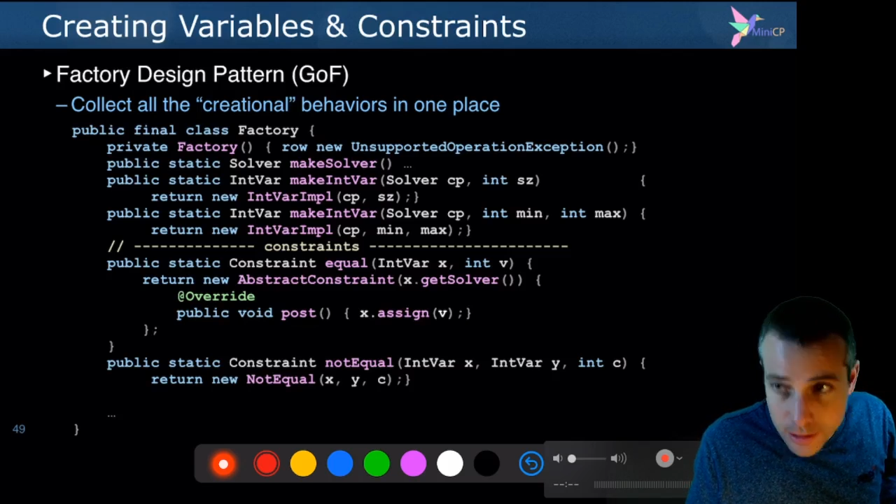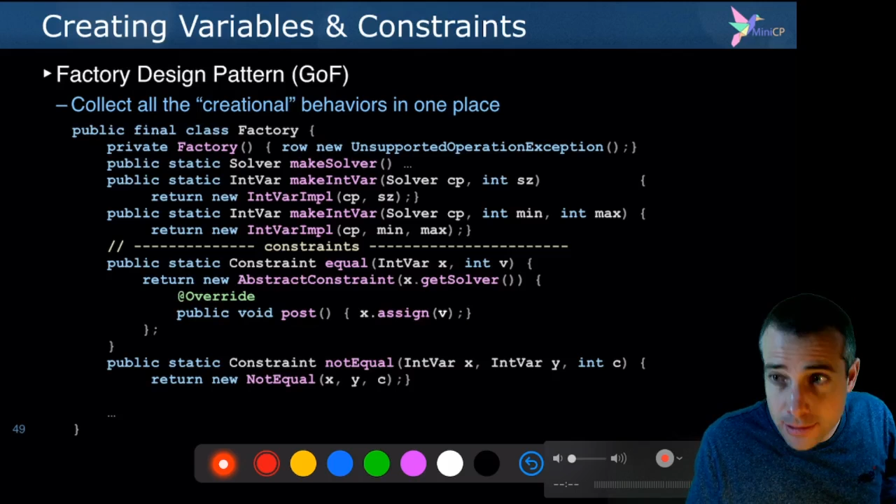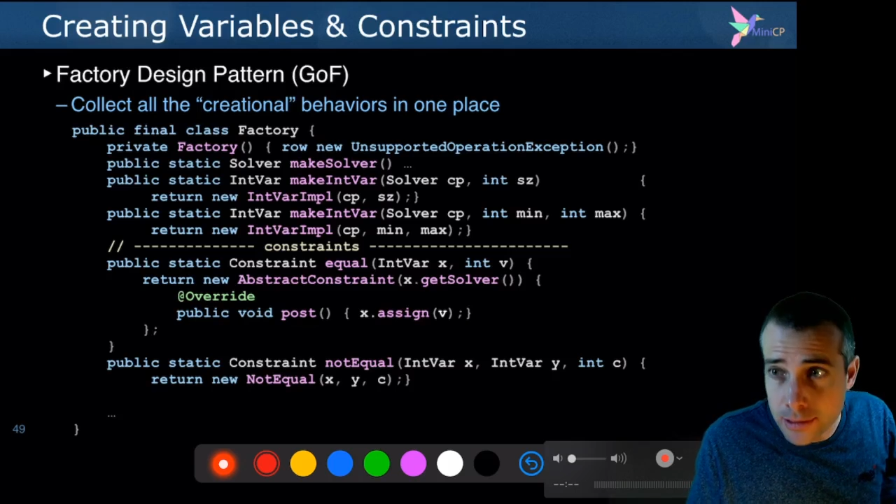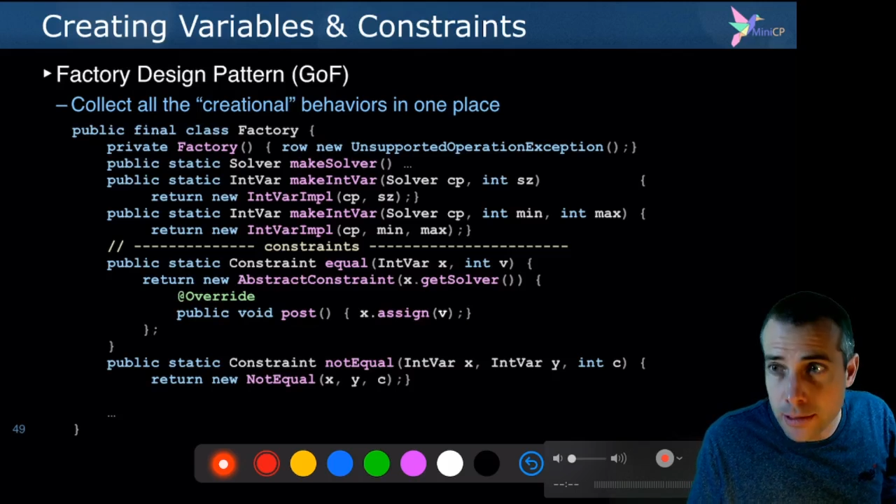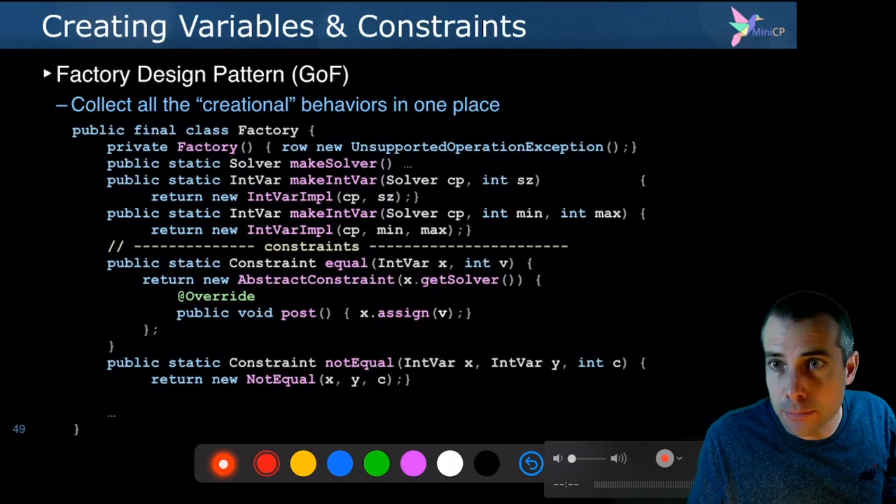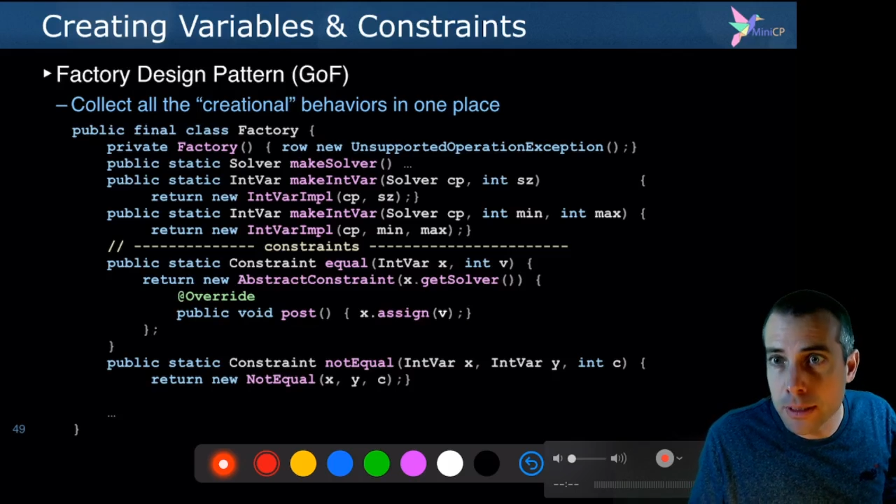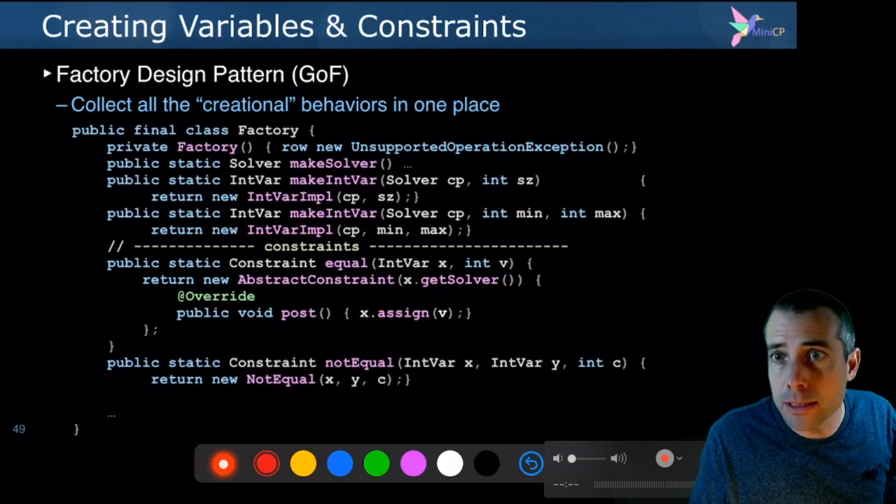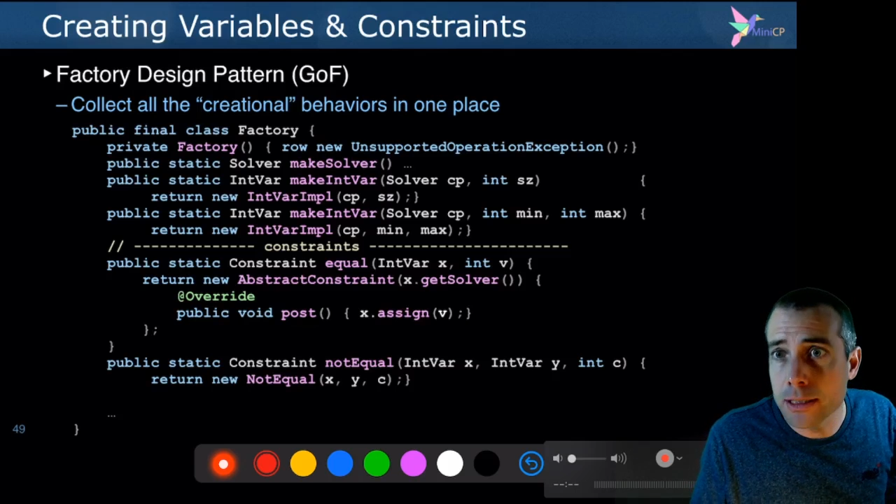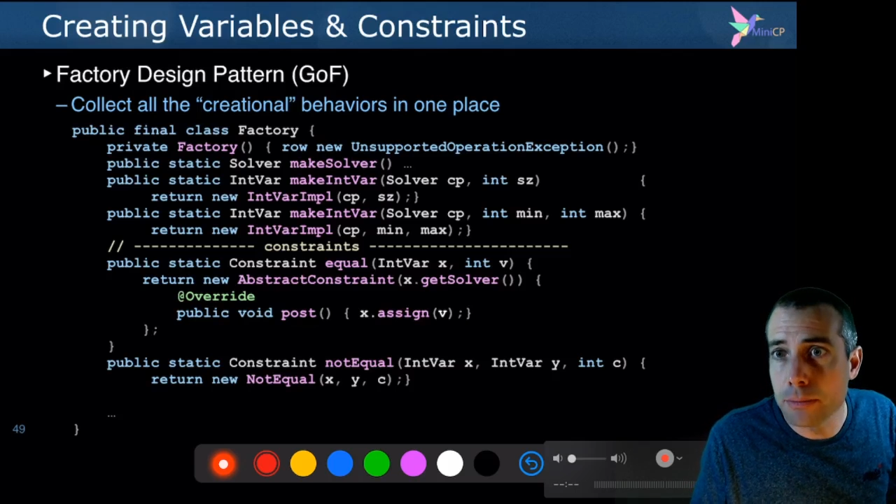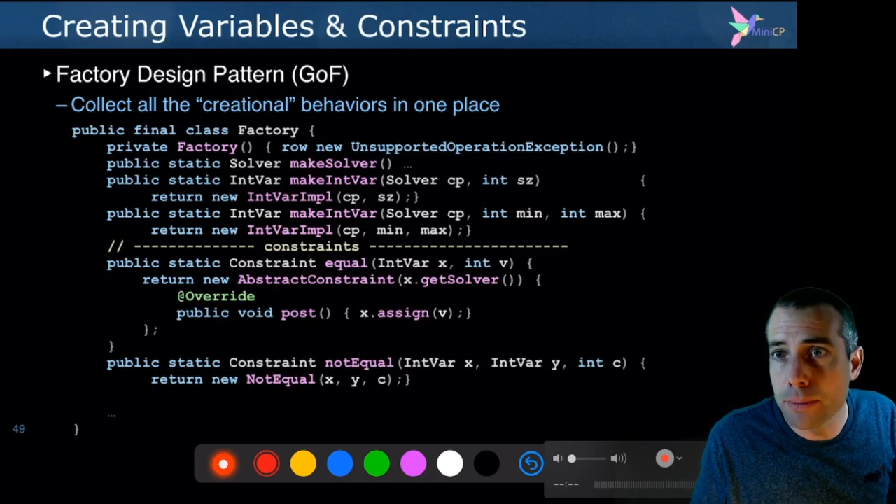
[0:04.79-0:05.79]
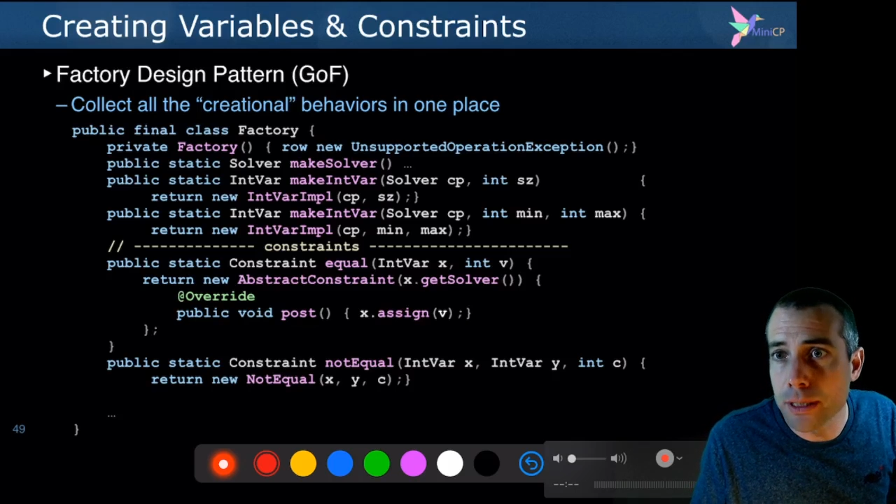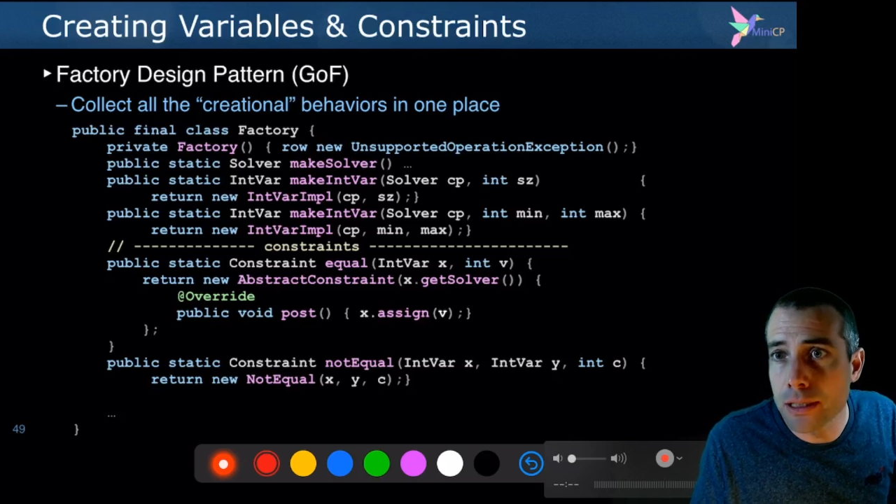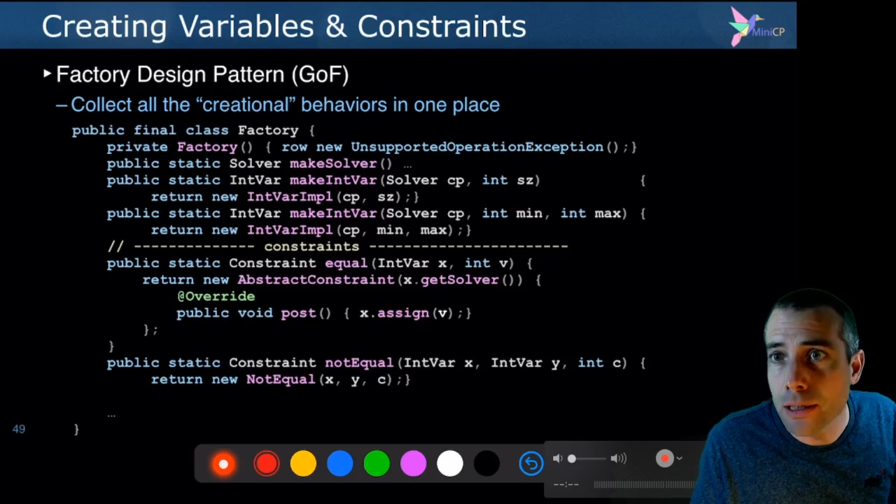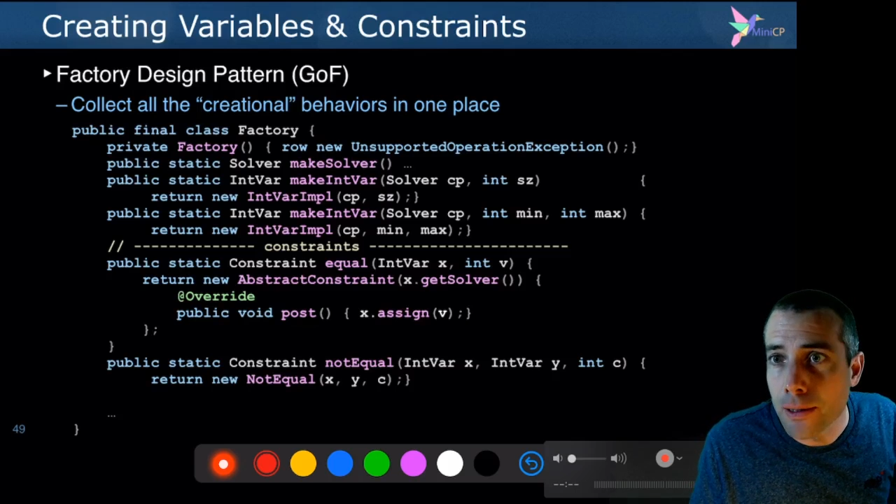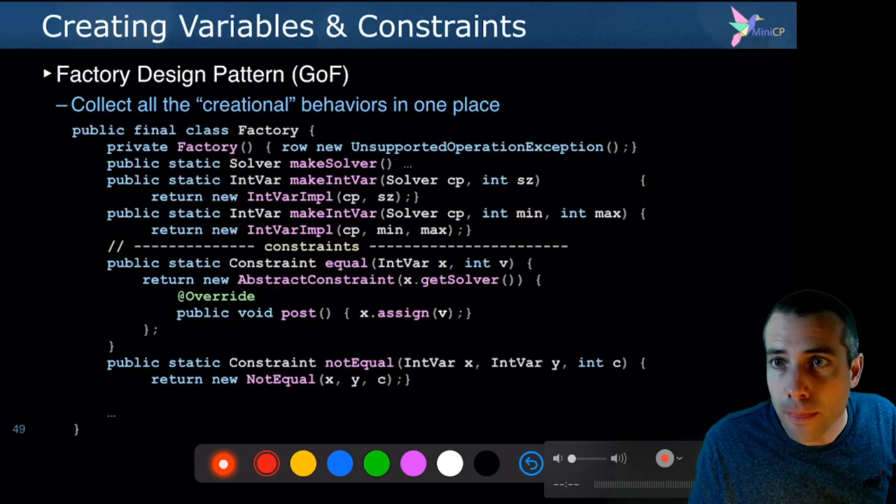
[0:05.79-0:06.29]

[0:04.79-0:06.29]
that in MiniCP,